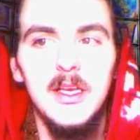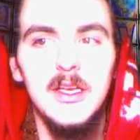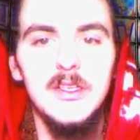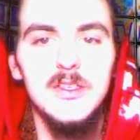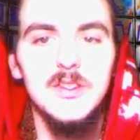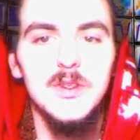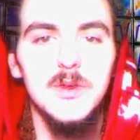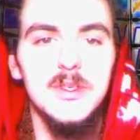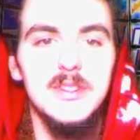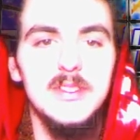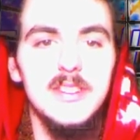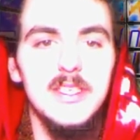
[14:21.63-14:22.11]

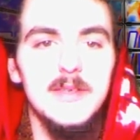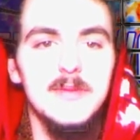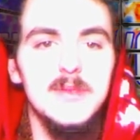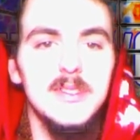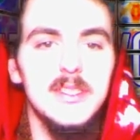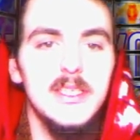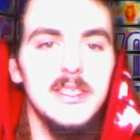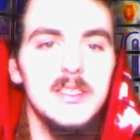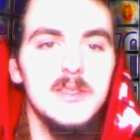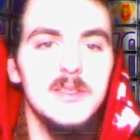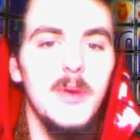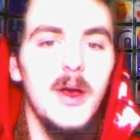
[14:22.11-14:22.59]
So it seems
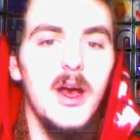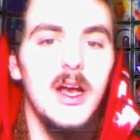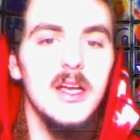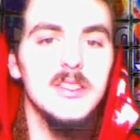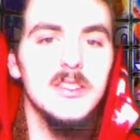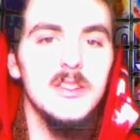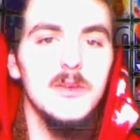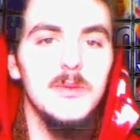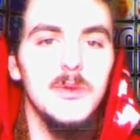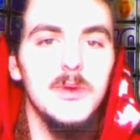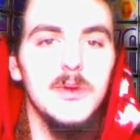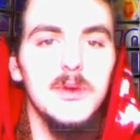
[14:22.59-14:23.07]
that it's
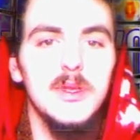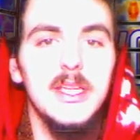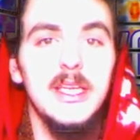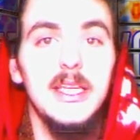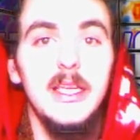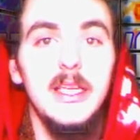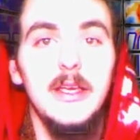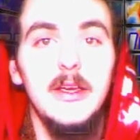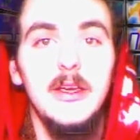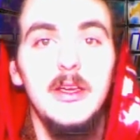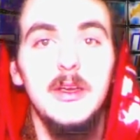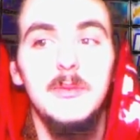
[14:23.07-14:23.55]
possible
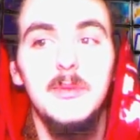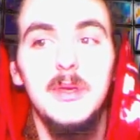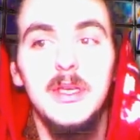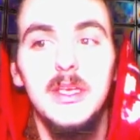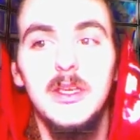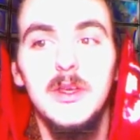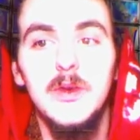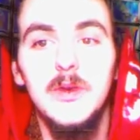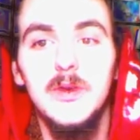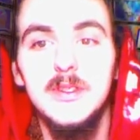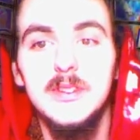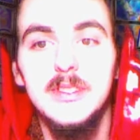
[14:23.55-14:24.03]
that he could be
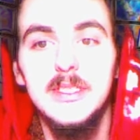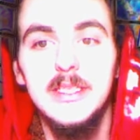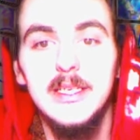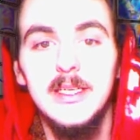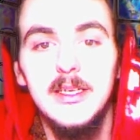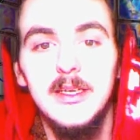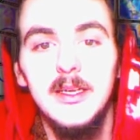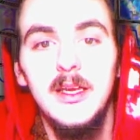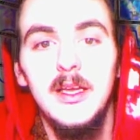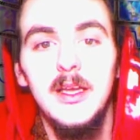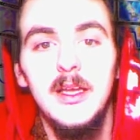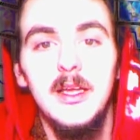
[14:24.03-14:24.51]

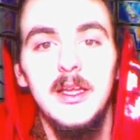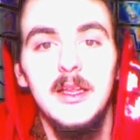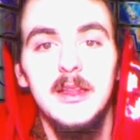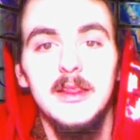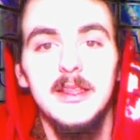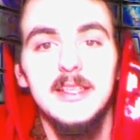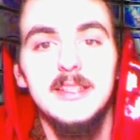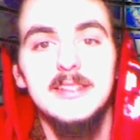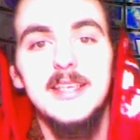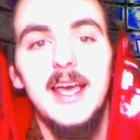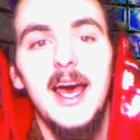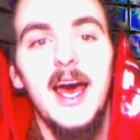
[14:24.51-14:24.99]
using
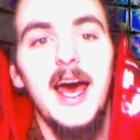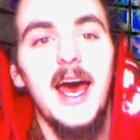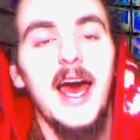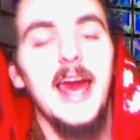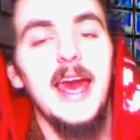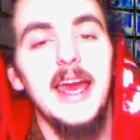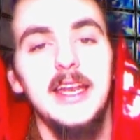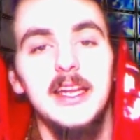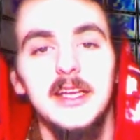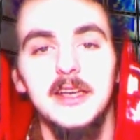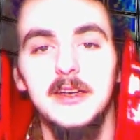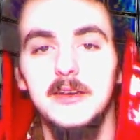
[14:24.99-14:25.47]
the
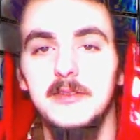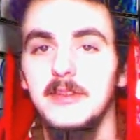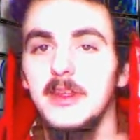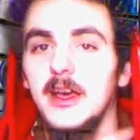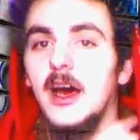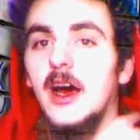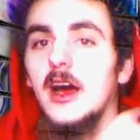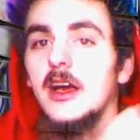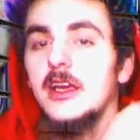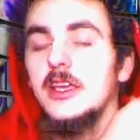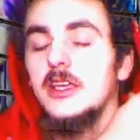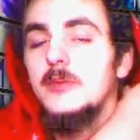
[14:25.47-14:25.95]
tide of the
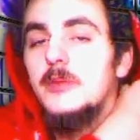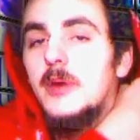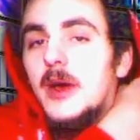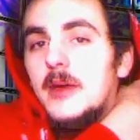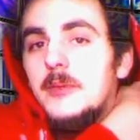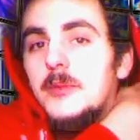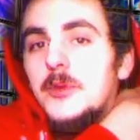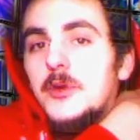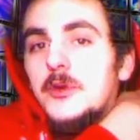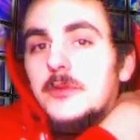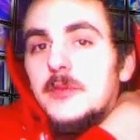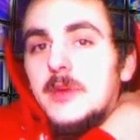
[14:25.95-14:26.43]

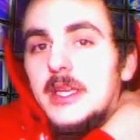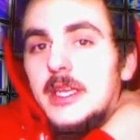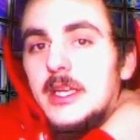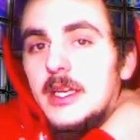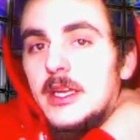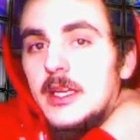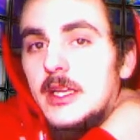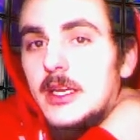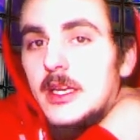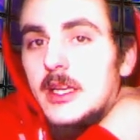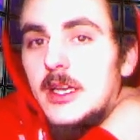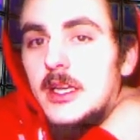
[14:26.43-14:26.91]
Occupy movement
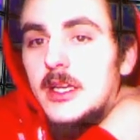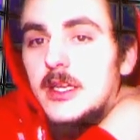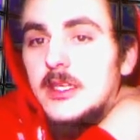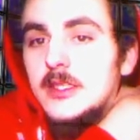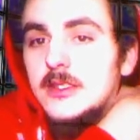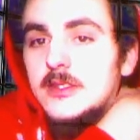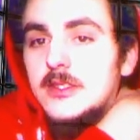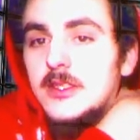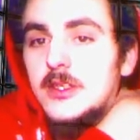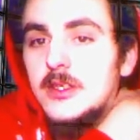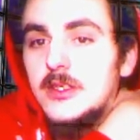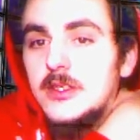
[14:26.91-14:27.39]

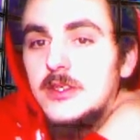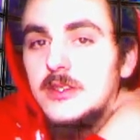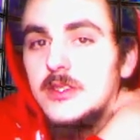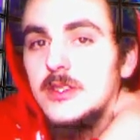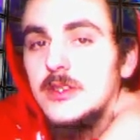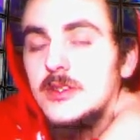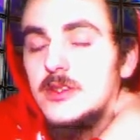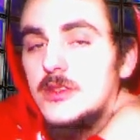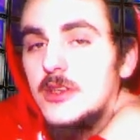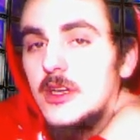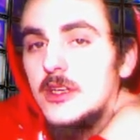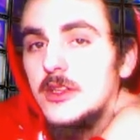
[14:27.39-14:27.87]

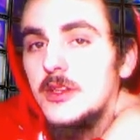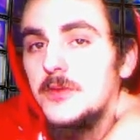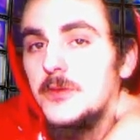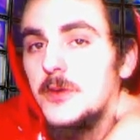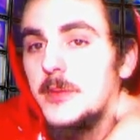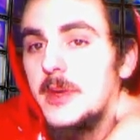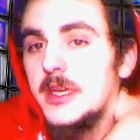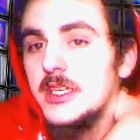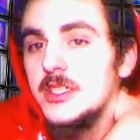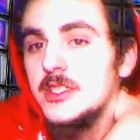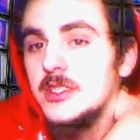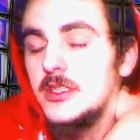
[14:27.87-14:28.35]
to start the
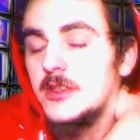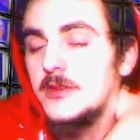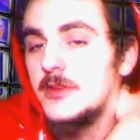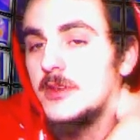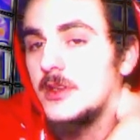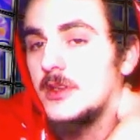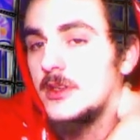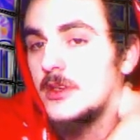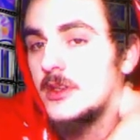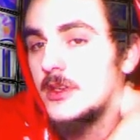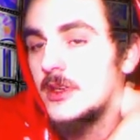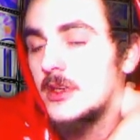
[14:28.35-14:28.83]
formation of
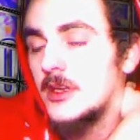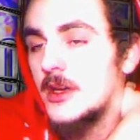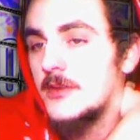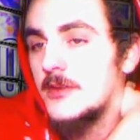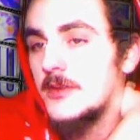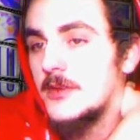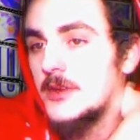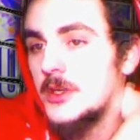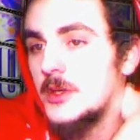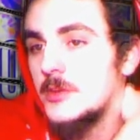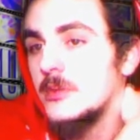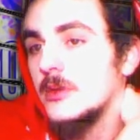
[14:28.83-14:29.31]

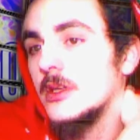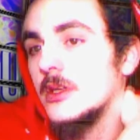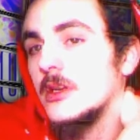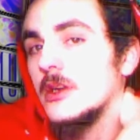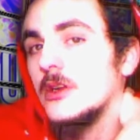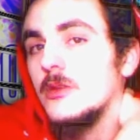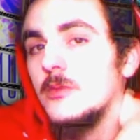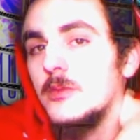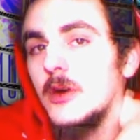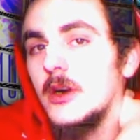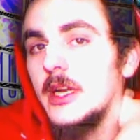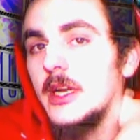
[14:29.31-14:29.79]
a new
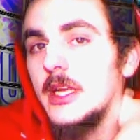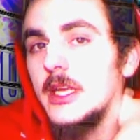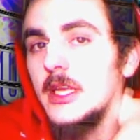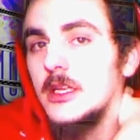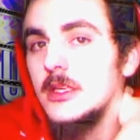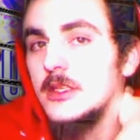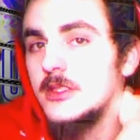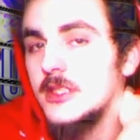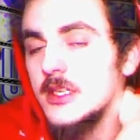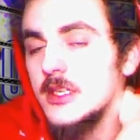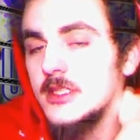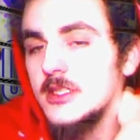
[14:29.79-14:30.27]
political party.
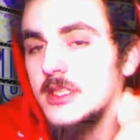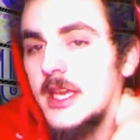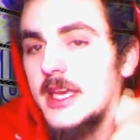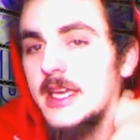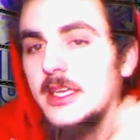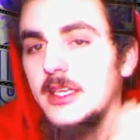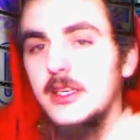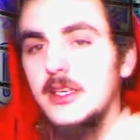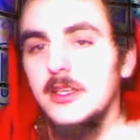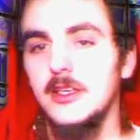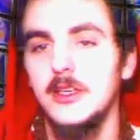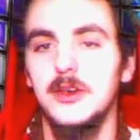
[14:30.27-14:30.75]
Just
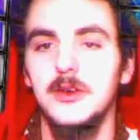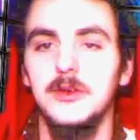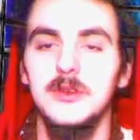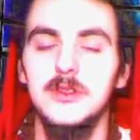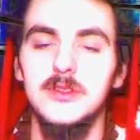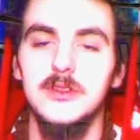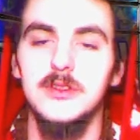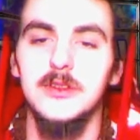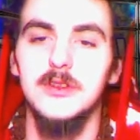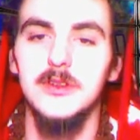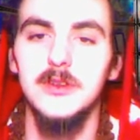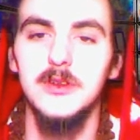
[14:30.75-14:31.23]
like,
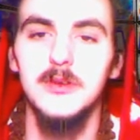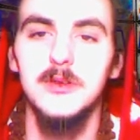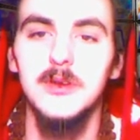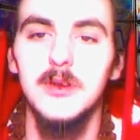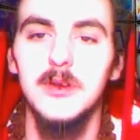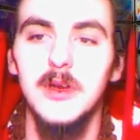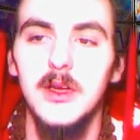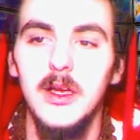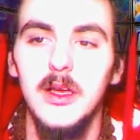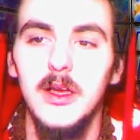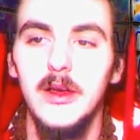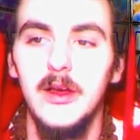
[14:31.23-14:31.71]
certain
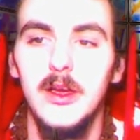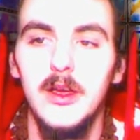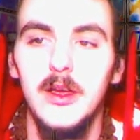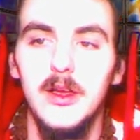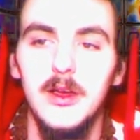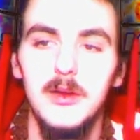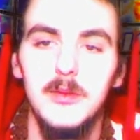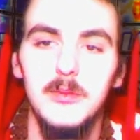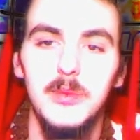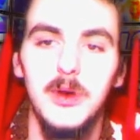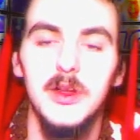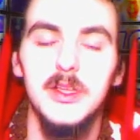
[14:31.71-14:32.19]

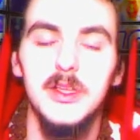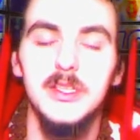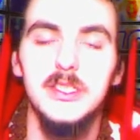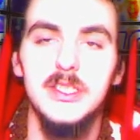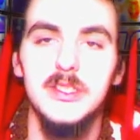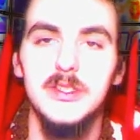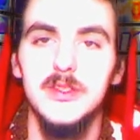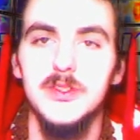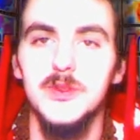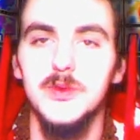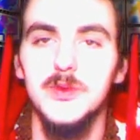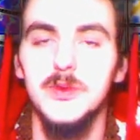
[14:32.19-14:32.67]

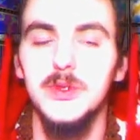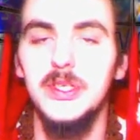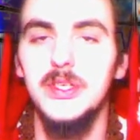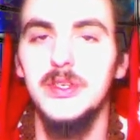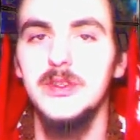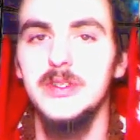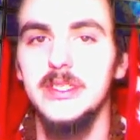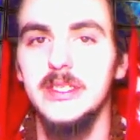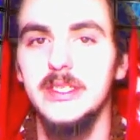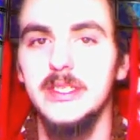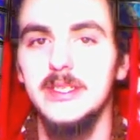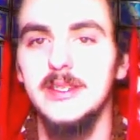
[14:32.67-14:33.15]
politicians were
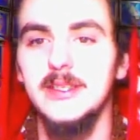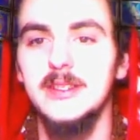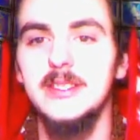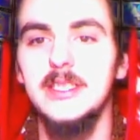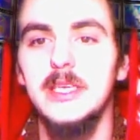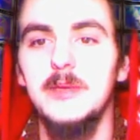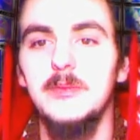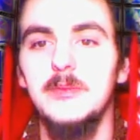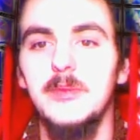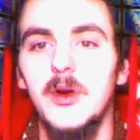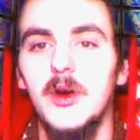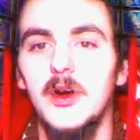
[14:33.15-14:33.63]
using the
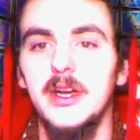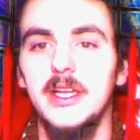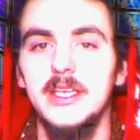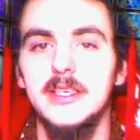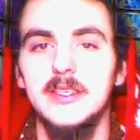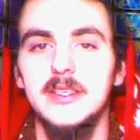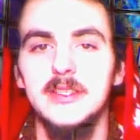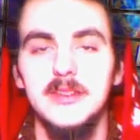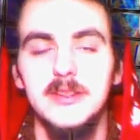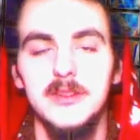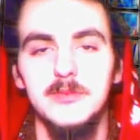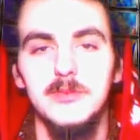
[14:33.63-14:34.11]
Tea
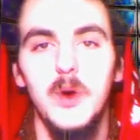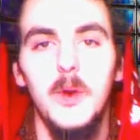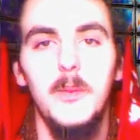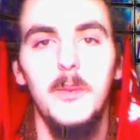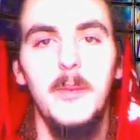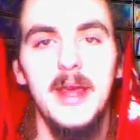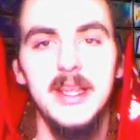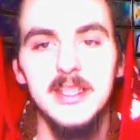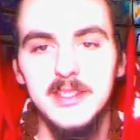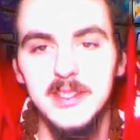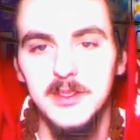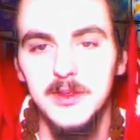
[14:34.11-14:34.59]
Party's
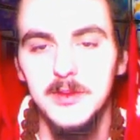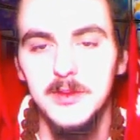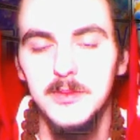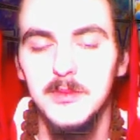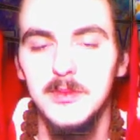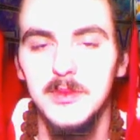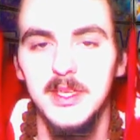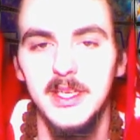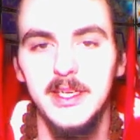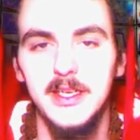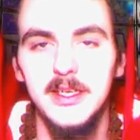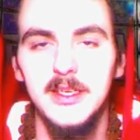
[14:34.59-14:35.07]

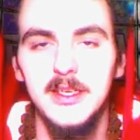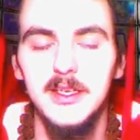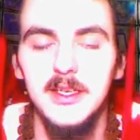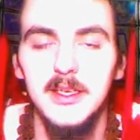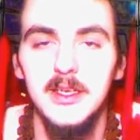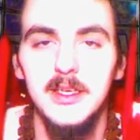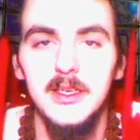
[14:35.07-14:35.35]
momentum, like